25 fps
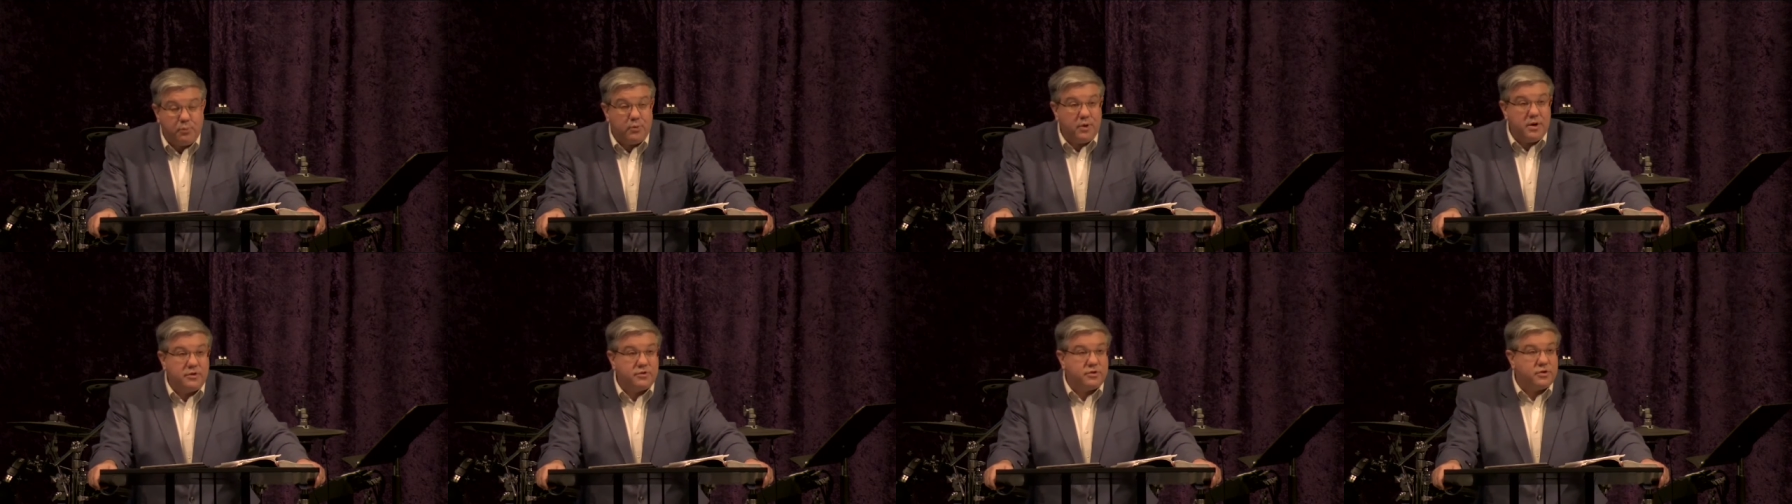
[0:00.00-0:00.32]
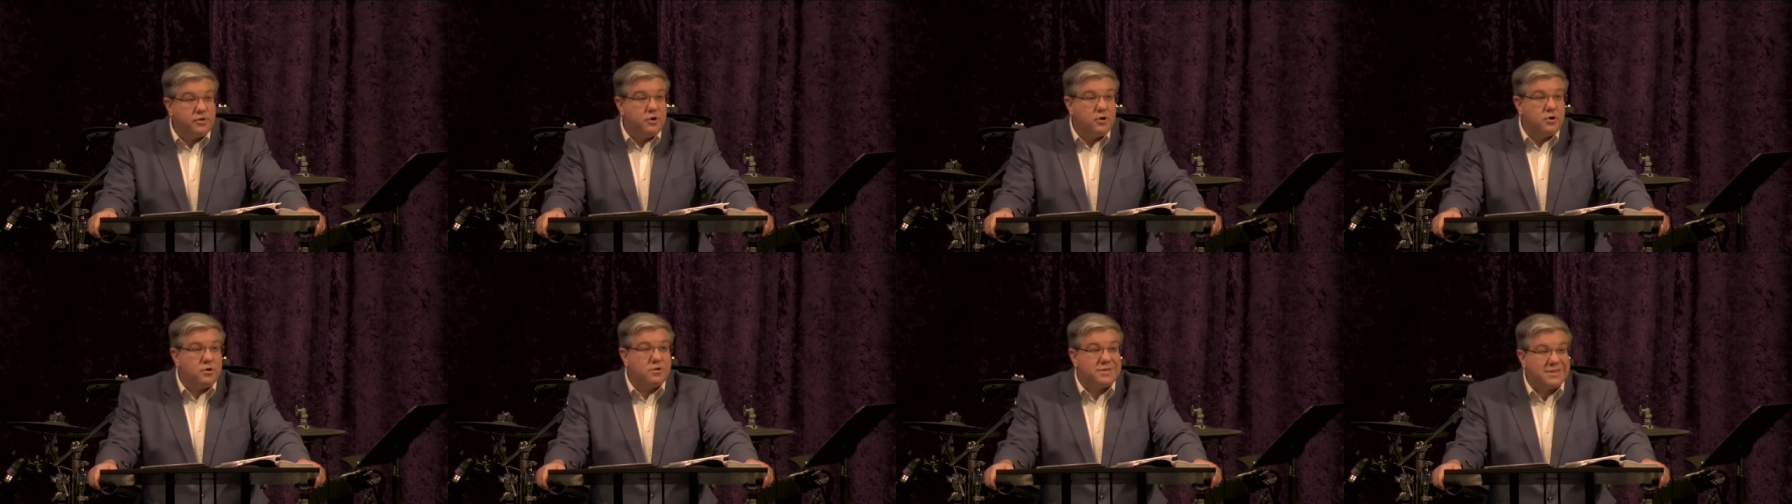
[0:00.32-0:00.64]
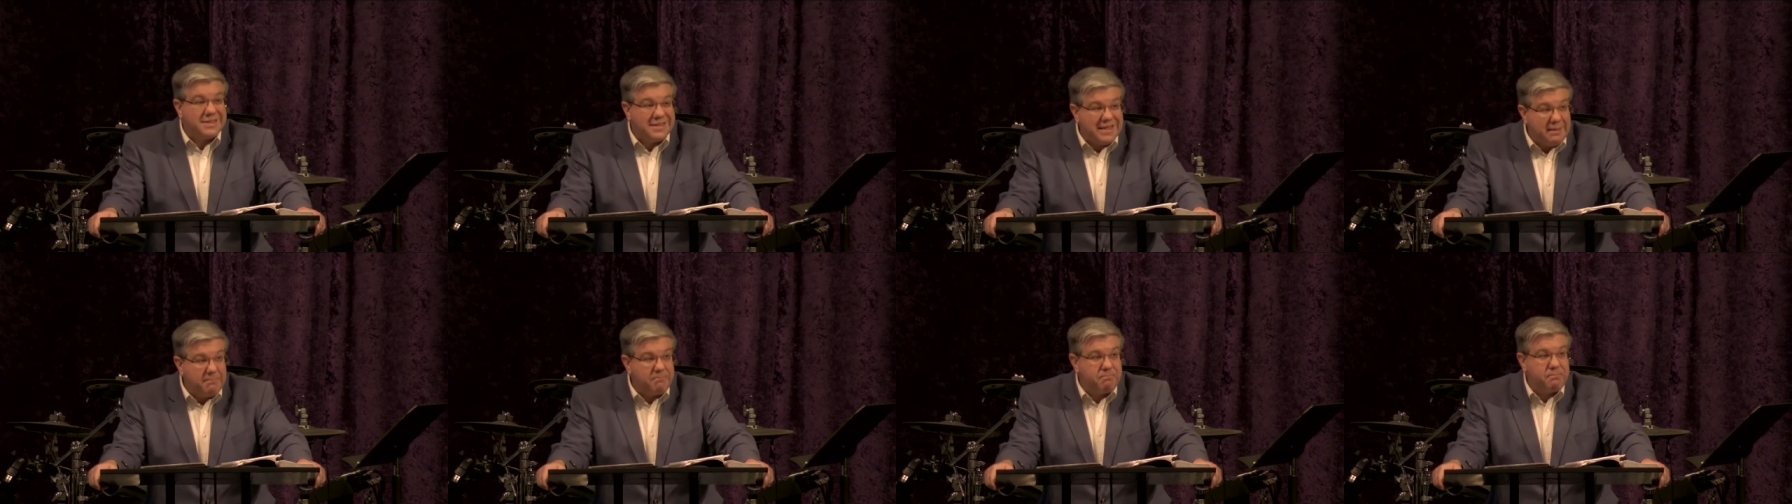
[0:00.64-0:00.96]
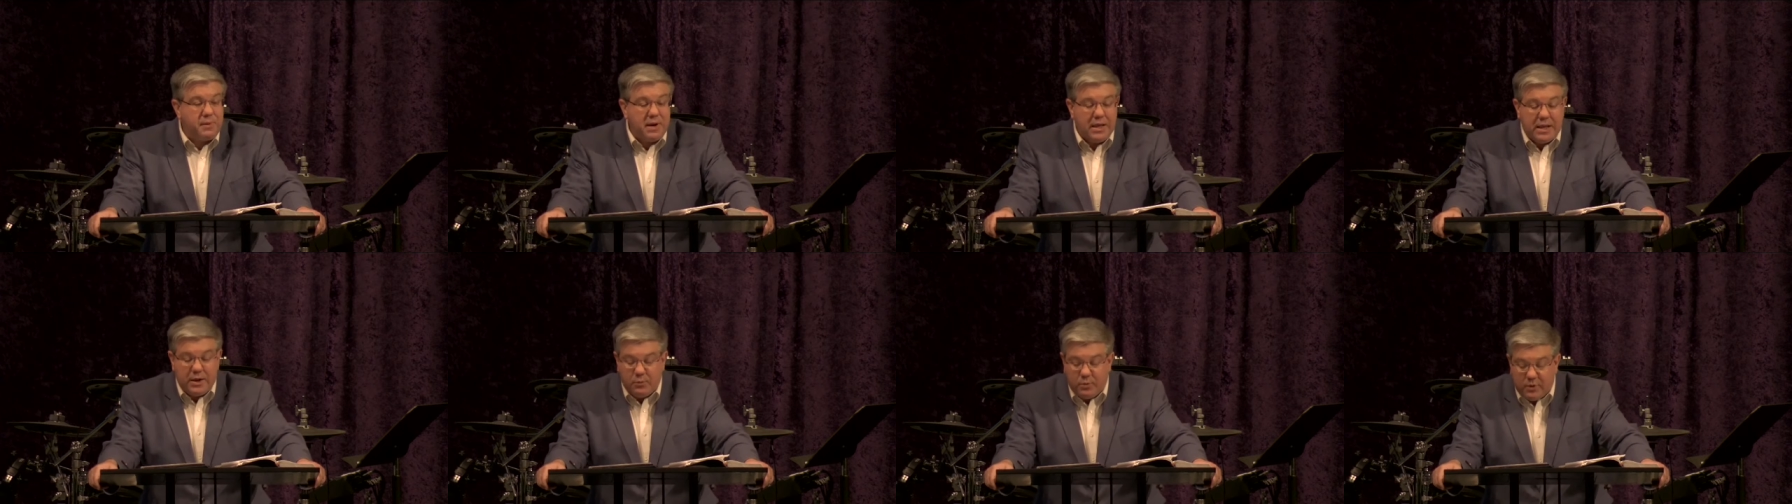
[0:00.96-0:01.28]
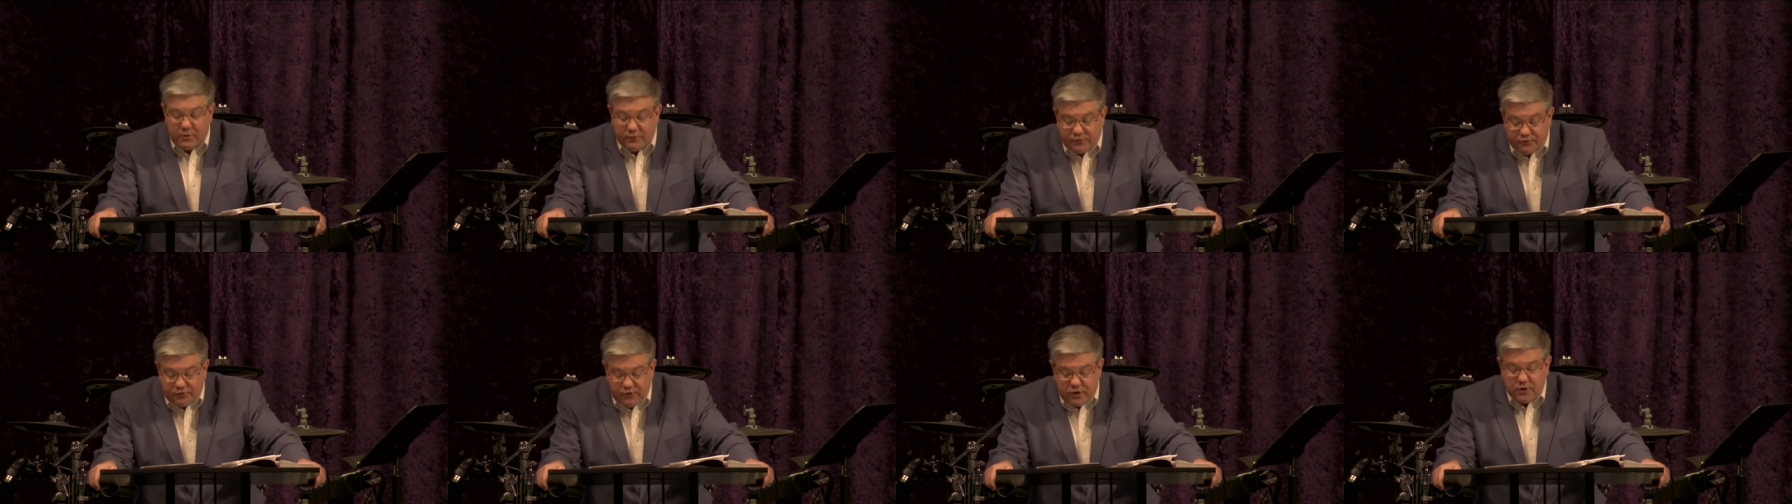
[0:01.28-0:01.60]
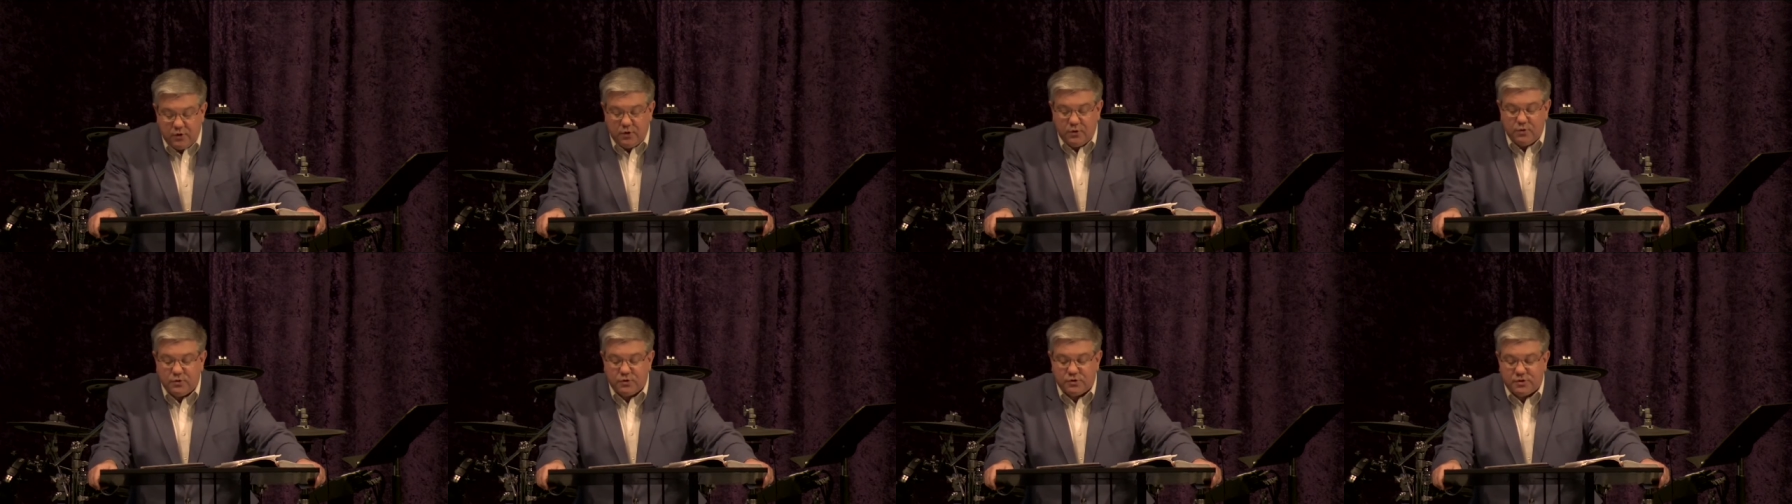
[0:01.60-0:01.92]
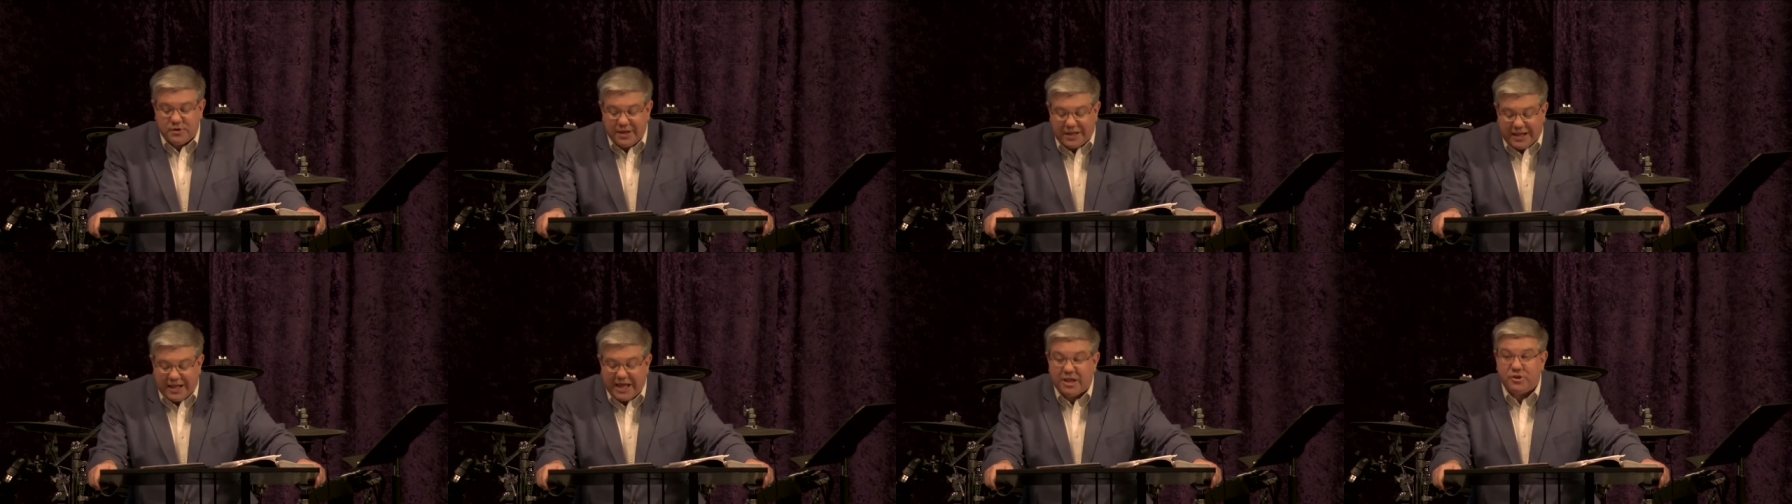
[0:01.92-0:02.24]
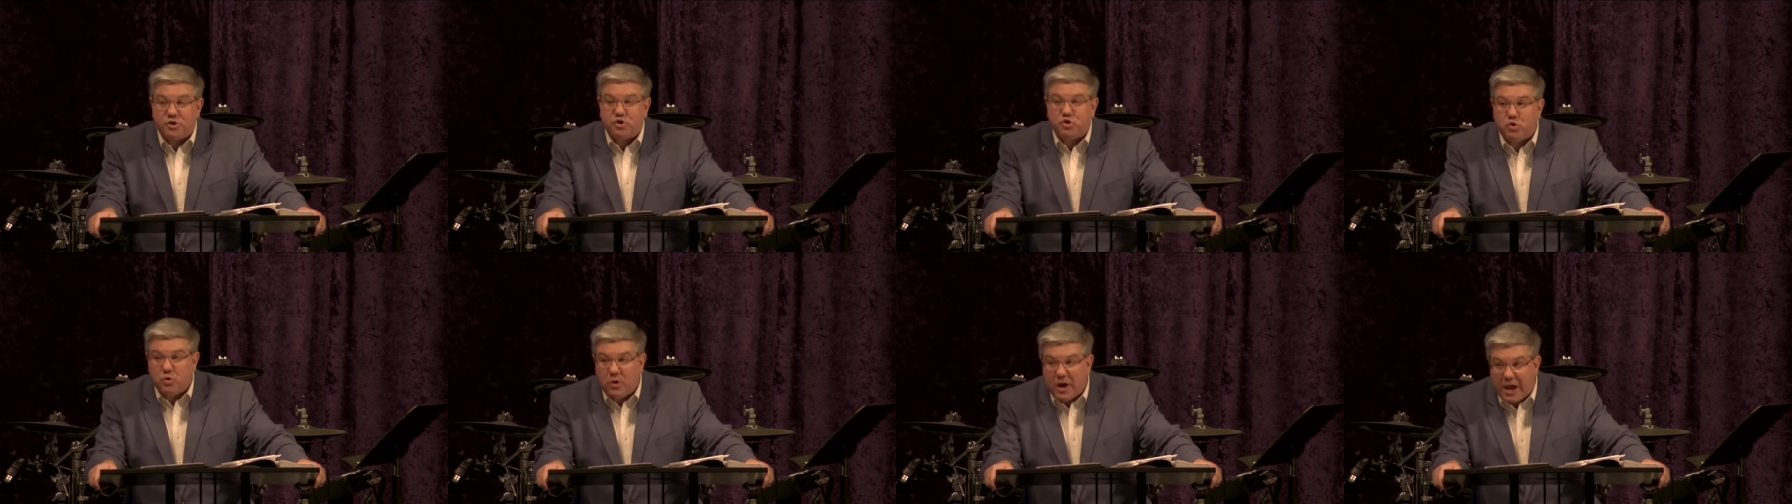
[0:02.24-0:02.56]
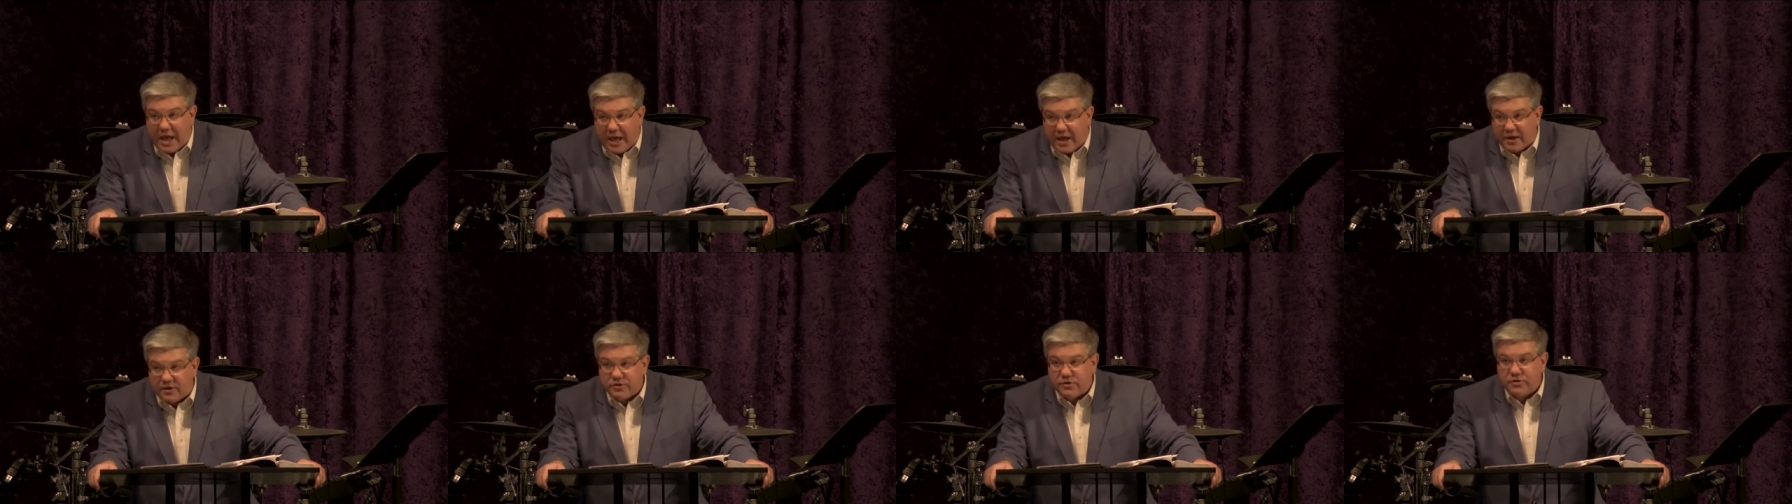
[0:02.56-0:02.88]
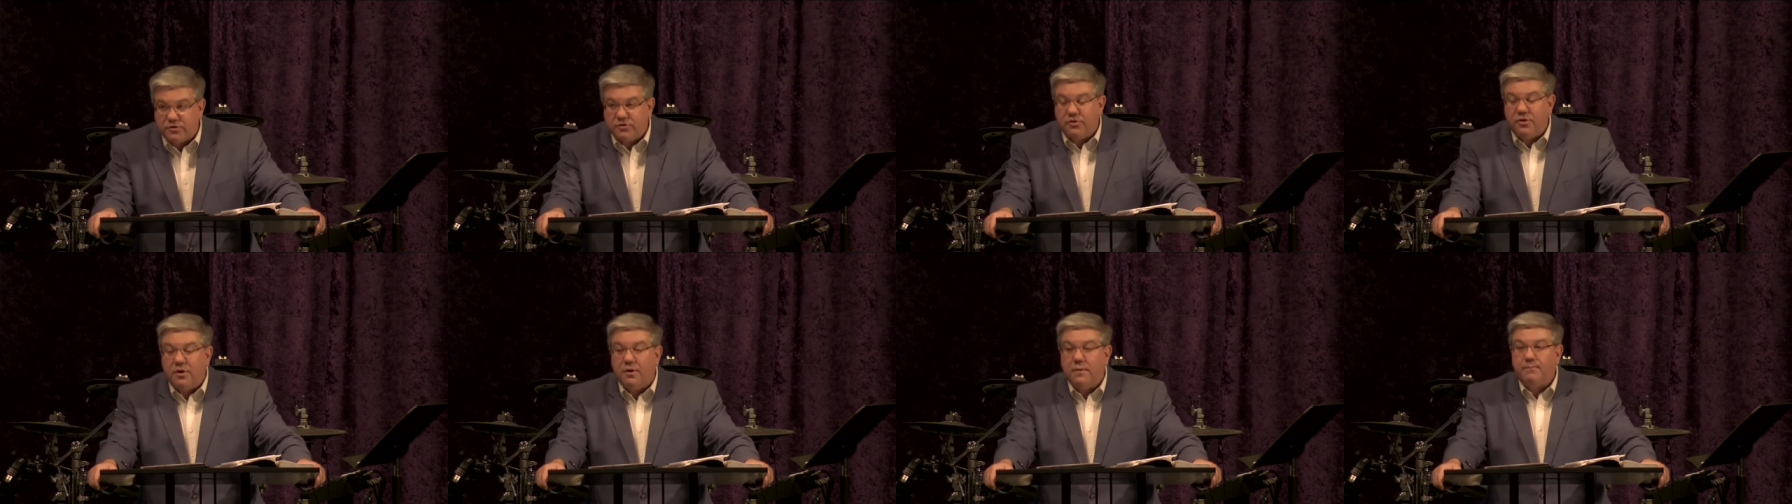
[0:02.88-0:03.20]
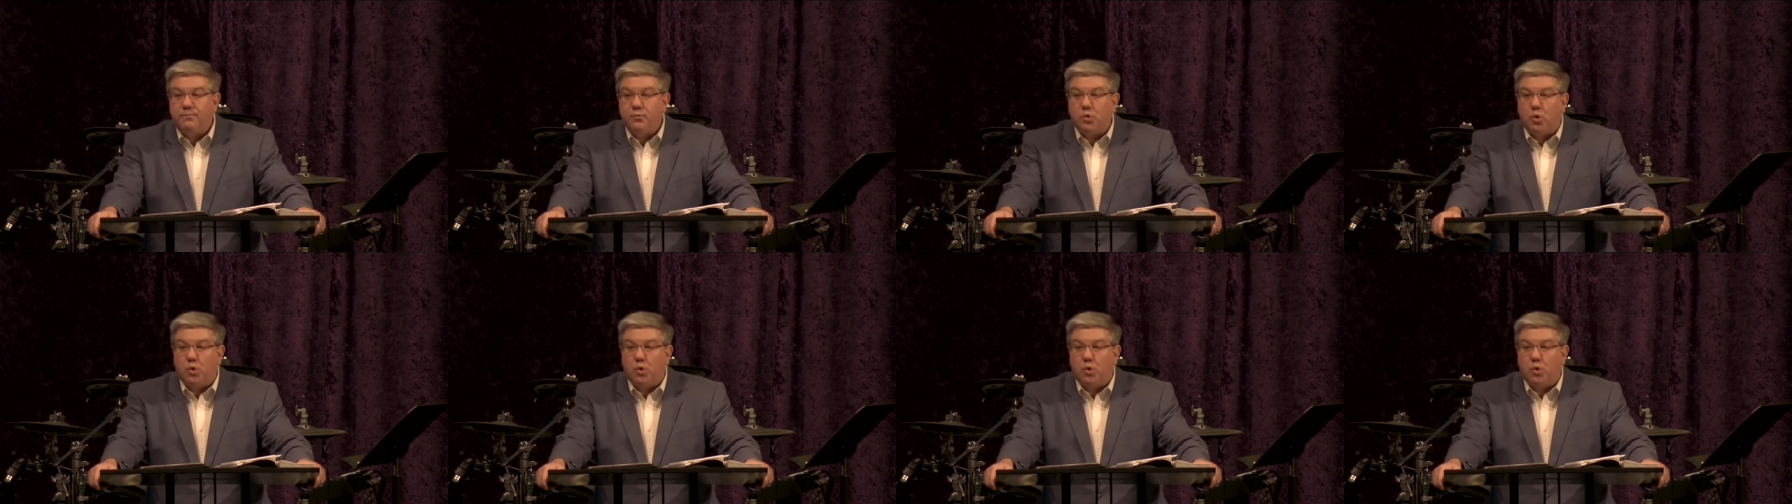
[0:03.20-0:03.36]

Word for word: prisoner simply refused to get dressed